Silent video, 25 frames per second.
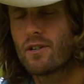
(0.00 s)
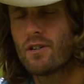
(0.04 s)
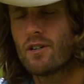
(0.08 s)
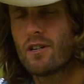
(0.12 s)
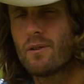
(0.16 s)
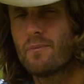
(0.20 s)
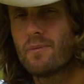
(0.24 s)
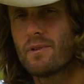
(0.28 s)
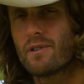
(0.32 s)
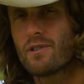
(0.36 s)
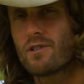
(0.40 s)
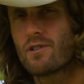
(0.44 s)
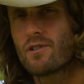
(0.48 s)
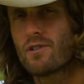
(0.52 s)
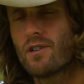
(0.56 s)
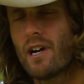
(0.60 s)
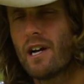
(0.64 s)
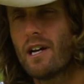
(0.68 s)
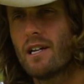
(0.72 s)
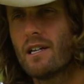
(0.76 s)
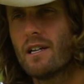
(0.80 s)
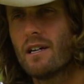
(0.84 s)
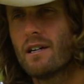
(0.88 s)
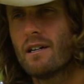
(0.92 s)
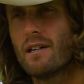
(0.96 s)
term in
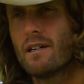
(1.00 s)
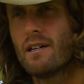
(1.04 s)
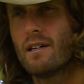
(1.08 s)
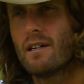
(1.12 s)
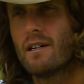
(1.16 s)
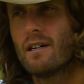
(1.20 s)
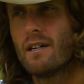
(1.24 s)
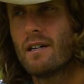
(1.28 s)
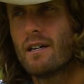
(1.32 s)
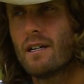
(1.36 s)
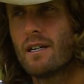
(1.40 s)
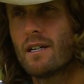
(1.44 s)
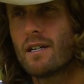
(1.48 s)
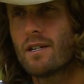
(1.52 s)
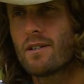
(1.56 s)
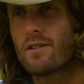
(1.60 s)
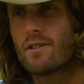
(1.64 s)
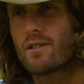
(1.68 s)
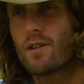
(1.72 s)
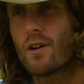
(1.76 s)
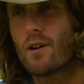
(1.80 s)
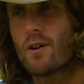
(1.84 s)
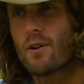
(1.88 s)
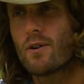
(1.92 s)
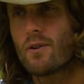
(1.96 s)
Australia.
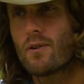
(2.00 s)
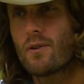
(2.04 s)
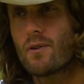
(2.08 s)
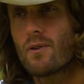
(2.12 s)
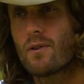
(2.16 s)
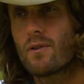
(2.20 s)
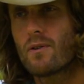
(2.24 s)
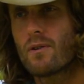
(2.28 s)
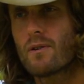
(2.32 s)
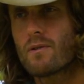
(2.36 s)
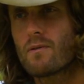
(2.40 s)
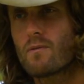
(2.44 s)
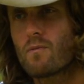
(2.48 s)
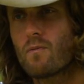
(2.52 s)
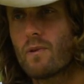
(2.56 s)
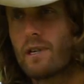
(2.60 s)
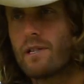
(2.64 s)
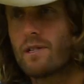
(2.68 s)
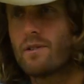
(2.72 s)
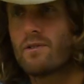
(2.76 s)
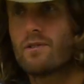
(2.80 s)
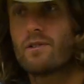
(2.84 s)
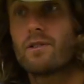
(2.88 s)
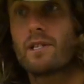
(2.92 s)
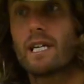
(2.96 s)
So when
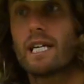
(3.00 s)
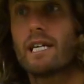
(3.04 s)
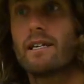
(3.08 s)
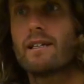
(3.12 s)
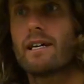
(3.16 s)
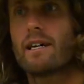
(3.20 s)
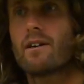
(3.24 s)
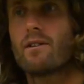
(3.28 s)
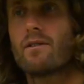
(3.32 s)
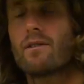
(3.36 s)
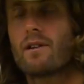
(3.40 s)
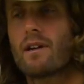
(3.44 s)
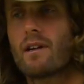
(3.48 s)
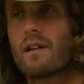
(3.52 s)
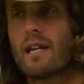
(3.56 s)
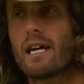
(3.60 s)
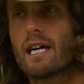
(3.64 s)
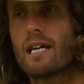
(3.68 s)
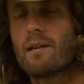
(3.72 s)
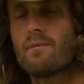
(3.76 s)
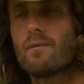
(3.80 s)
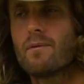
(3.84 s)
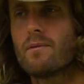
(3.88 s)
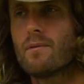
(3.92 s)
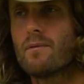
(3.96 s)
you see that on a
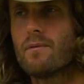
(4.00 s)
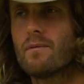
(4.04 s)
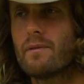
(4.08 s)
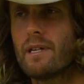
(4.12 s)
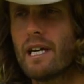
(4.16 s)
label,